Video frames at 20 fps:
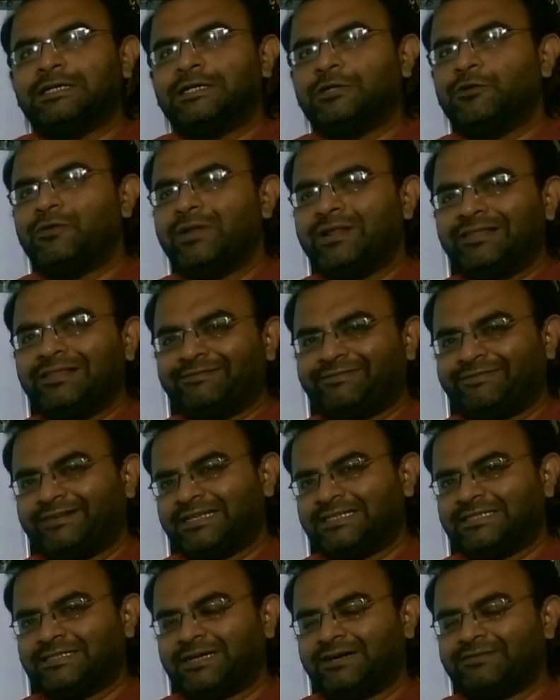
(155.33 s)
during the
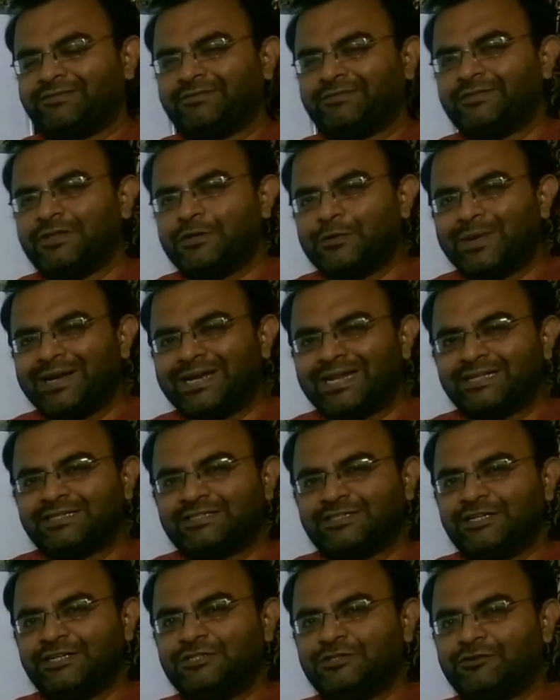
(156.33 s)
first half of the 20th
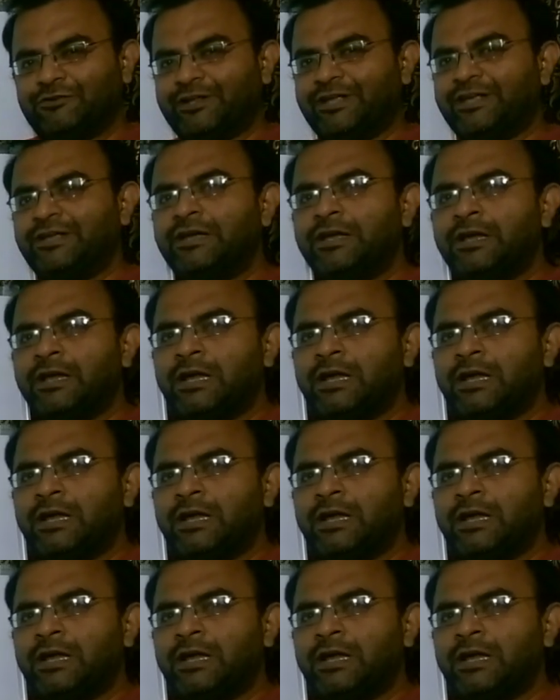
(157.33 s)
century,